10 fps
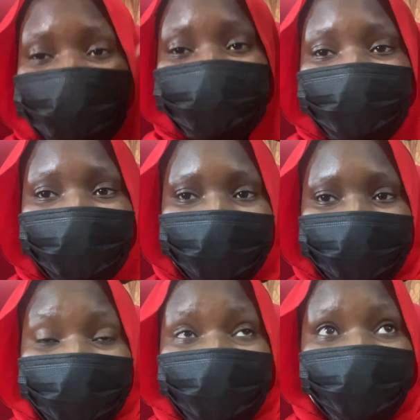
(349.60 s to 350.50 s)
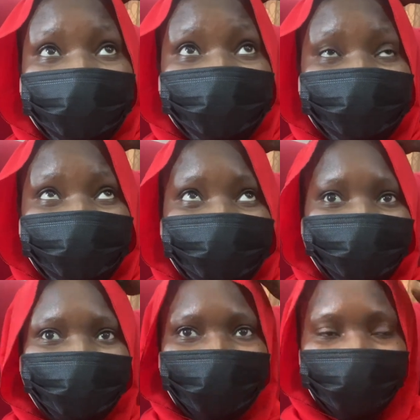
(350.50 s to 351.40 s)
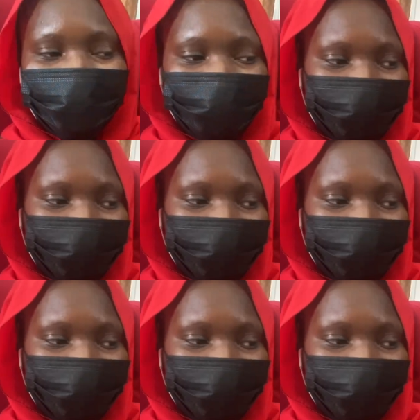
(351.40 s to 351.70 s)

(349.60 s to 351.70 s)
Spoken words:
So guys, as I was sitting there,